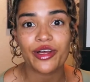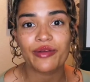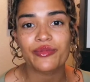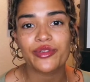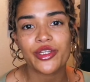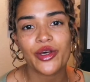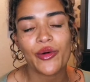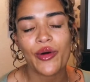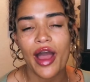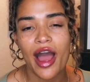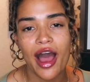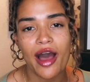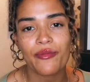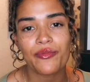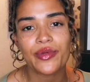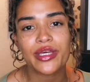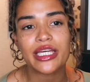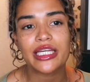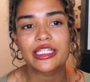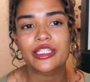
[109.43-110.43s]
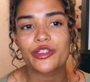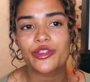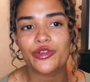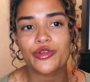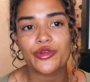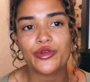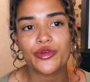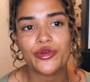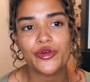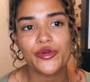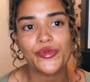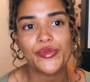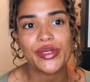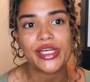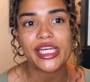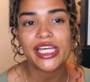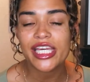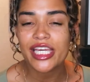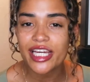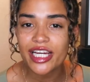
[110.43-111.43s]
I'm so happy to be
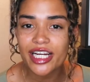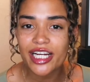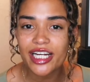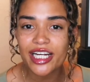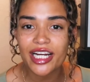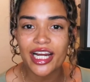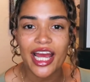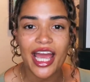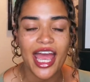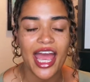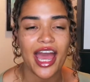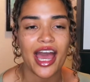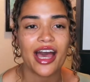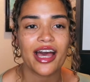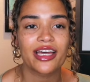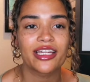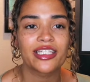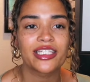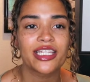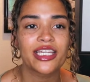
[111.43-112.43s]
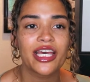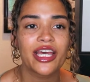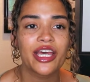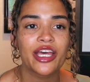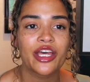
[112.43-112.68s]
here and